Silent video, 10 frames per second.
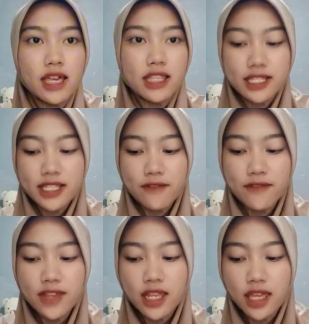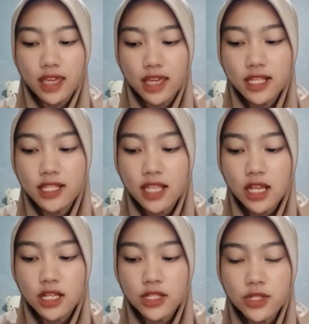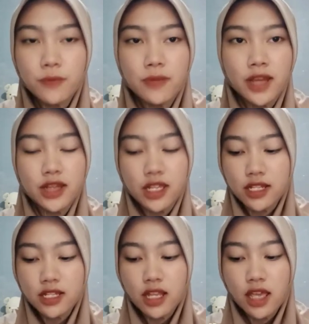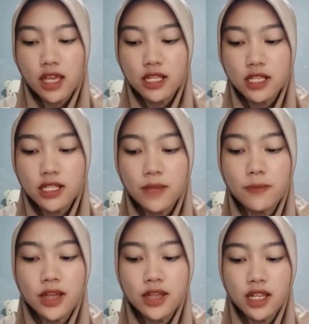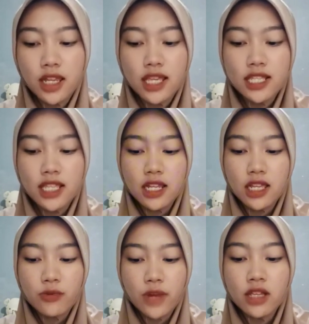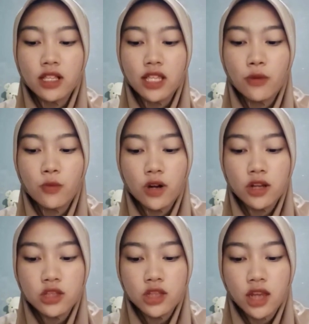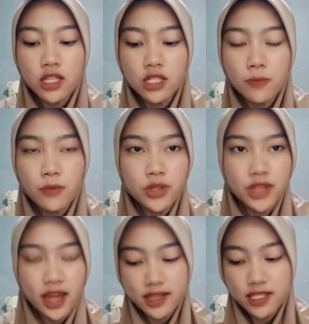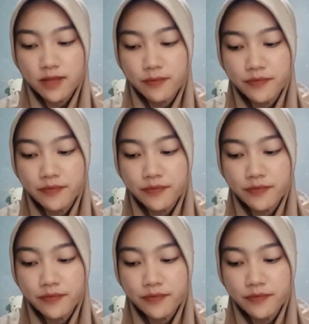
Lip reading: The seventh is suppletion. Suppletion is an irregular word change process.